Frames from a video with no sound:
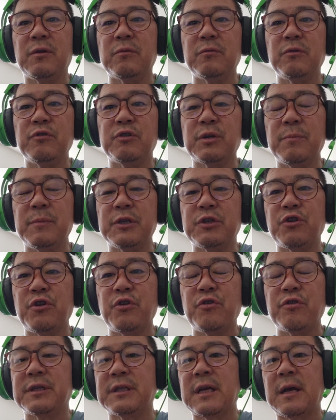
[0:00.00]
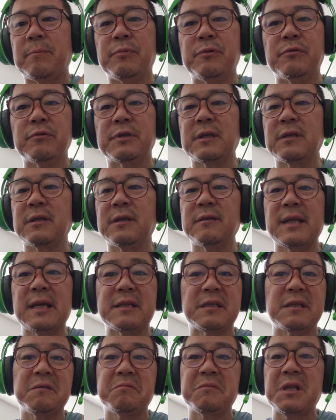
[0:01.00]
you submit your urine samples, and then
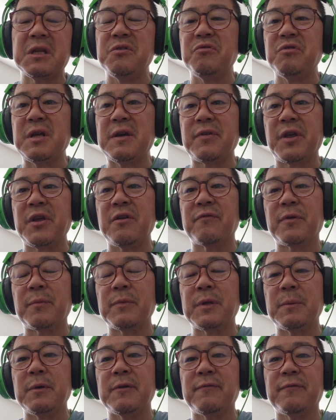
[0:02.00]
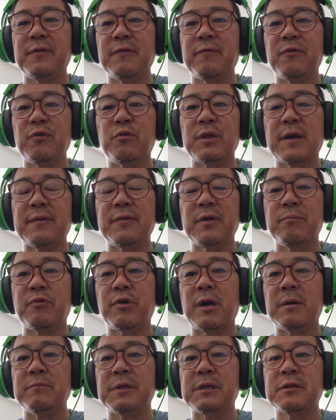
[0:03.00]
that's it. Then you never hear from them if you don't have any
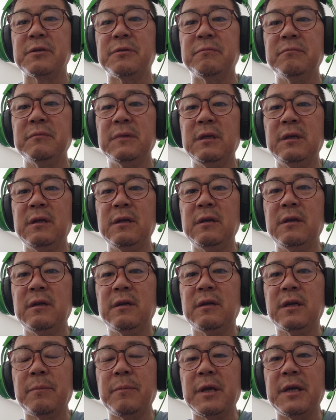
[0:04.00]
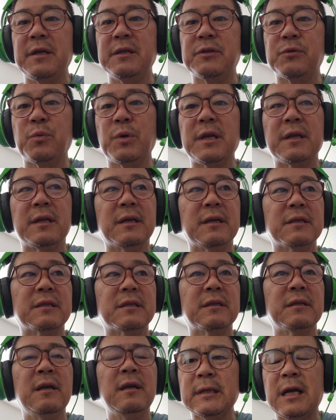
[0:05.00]
problems. So, it is what it
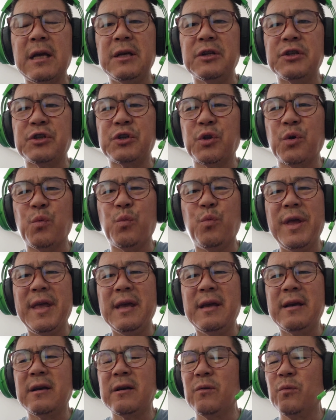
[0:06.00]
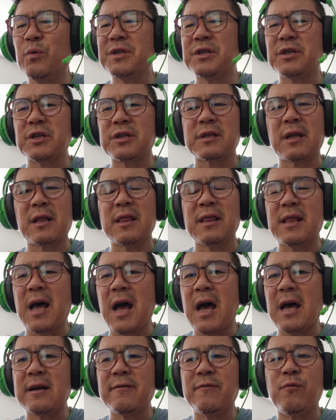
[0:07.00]
is. So the week was just a
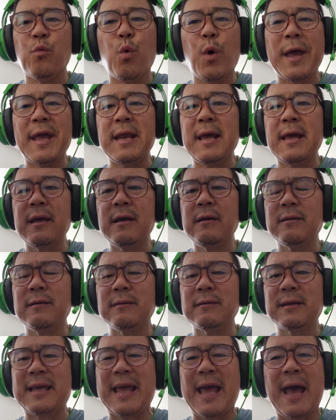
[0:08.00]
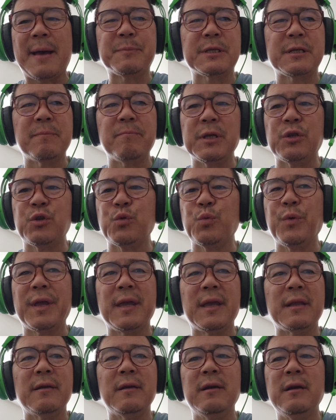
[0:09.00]
lot of waiting, gaps in
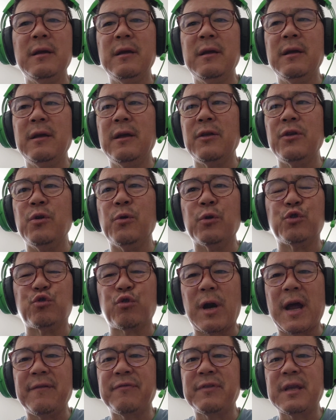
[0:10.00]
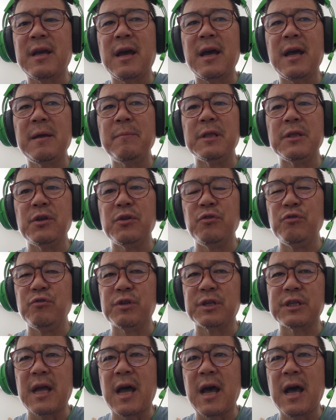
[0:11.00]
between your drive time, and then you
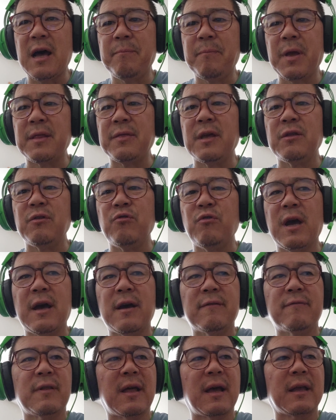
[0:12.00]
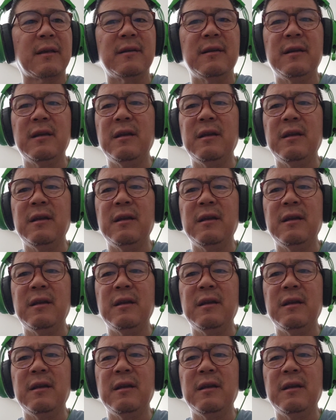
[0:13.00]
stop, and then you have like